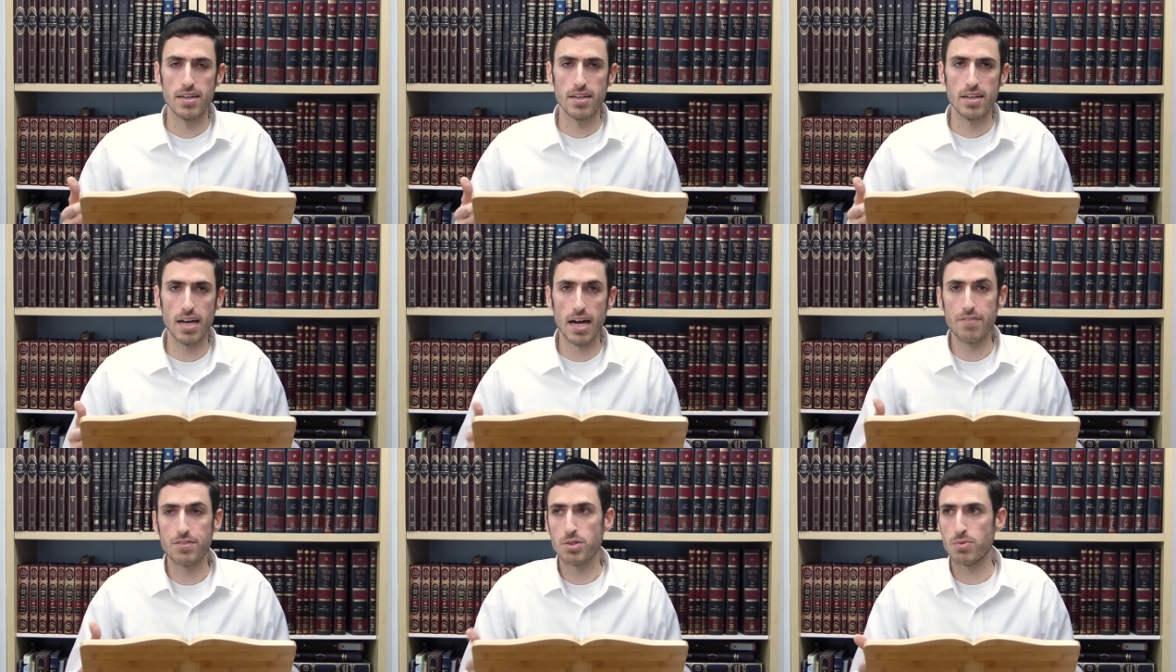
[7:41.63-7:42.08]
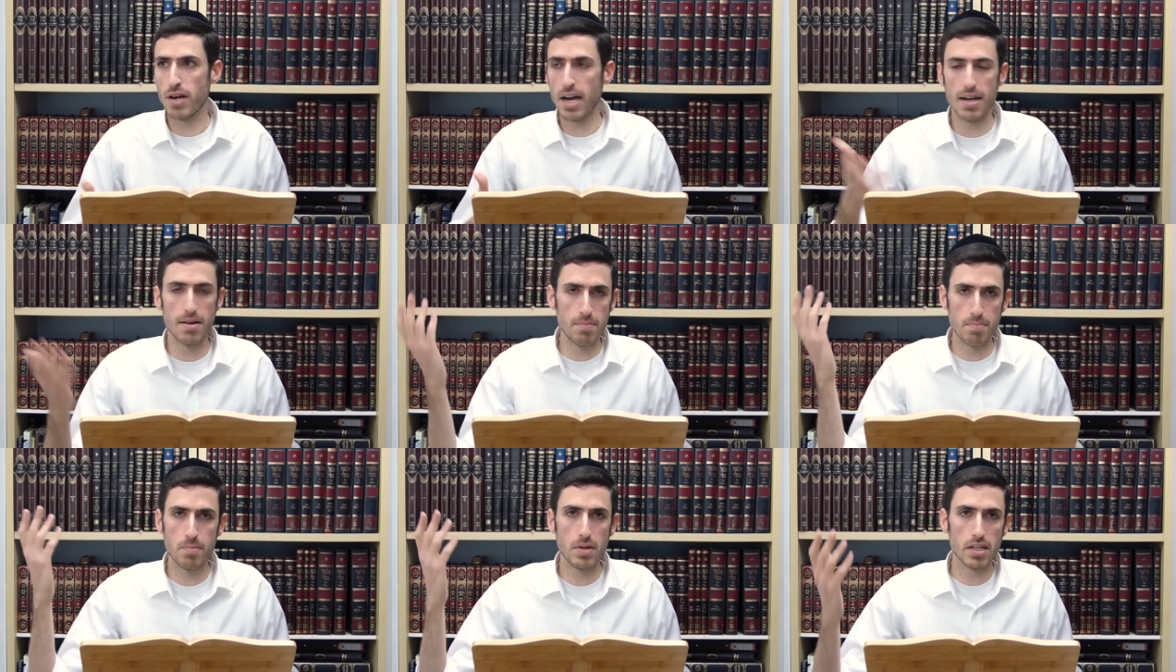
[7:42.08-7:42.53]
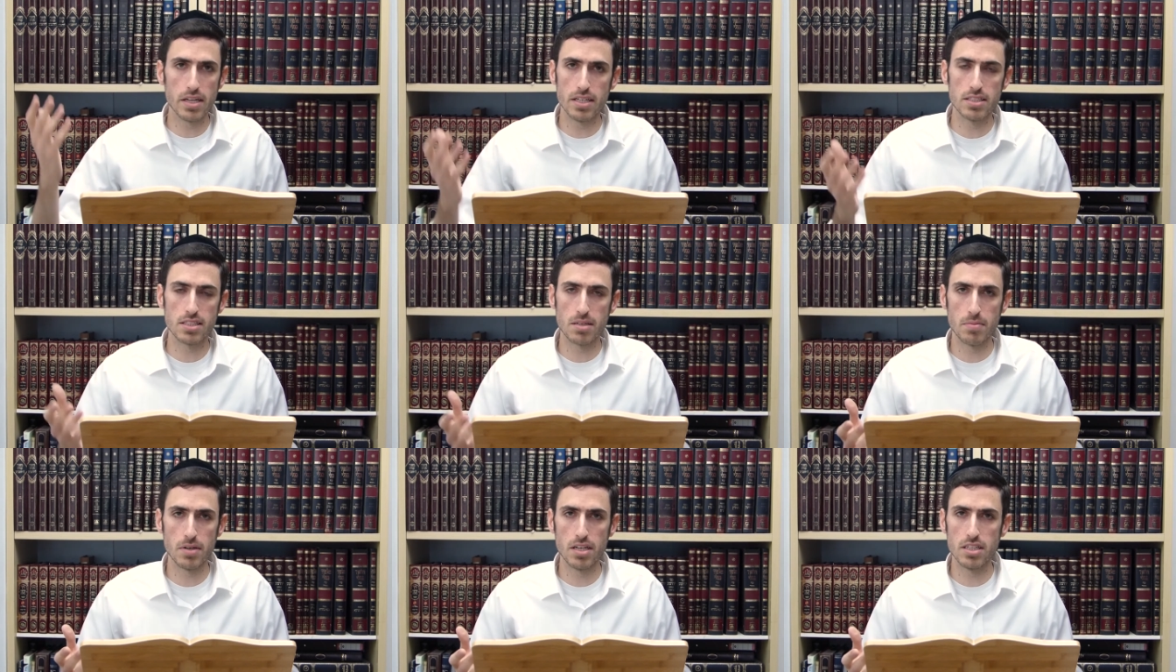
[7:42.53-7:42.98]
you'll have to write
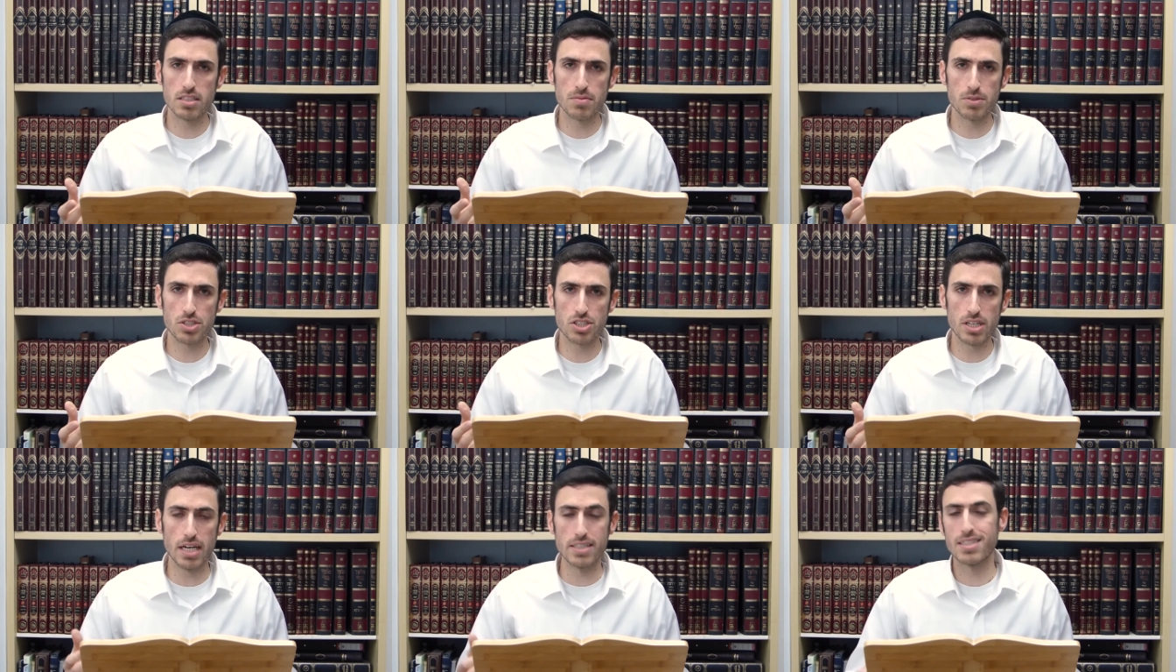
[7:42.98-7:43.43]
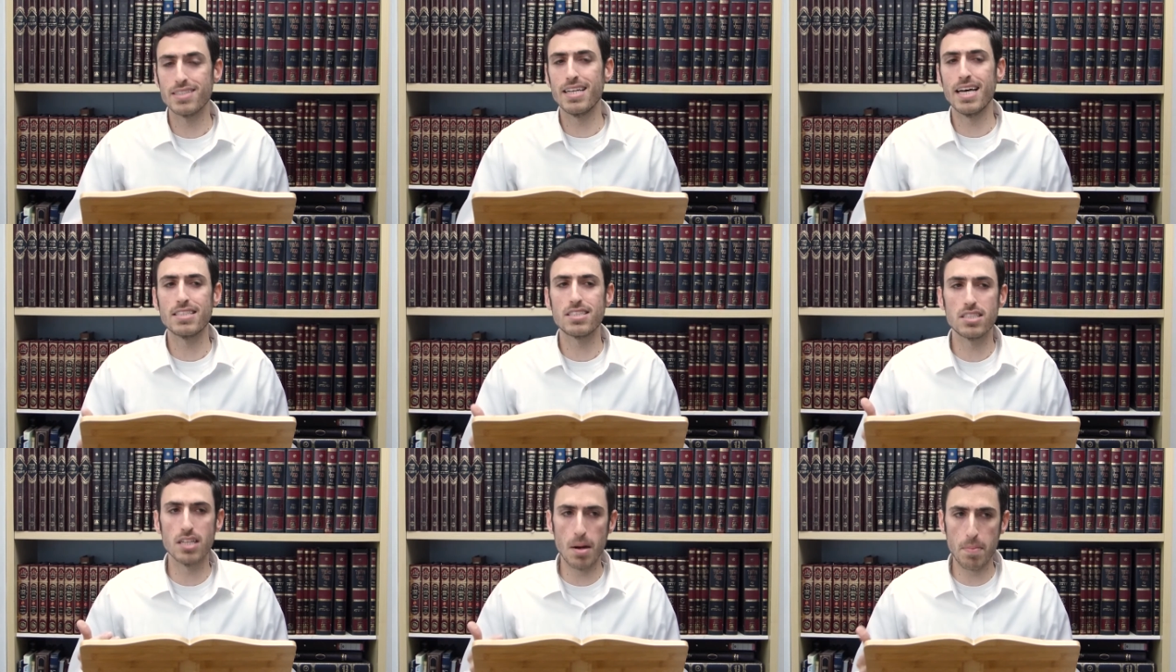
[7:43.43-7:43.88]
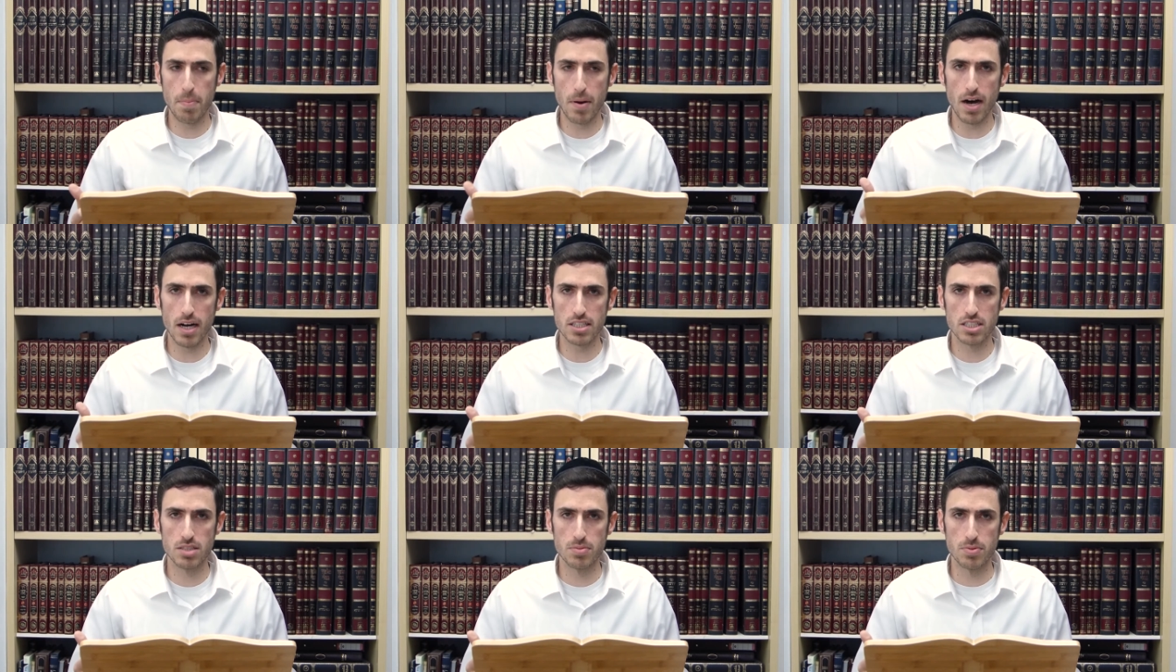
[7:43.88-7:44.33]
millions and millions of Mishnayos, and that's not
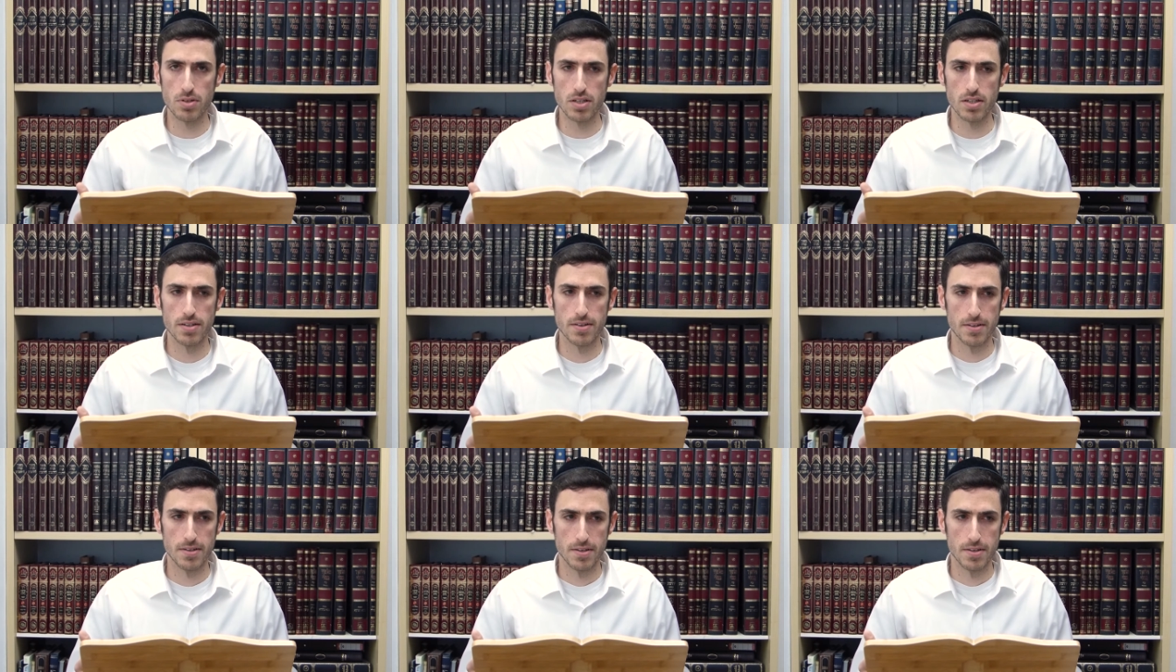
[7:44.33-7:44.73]
possible.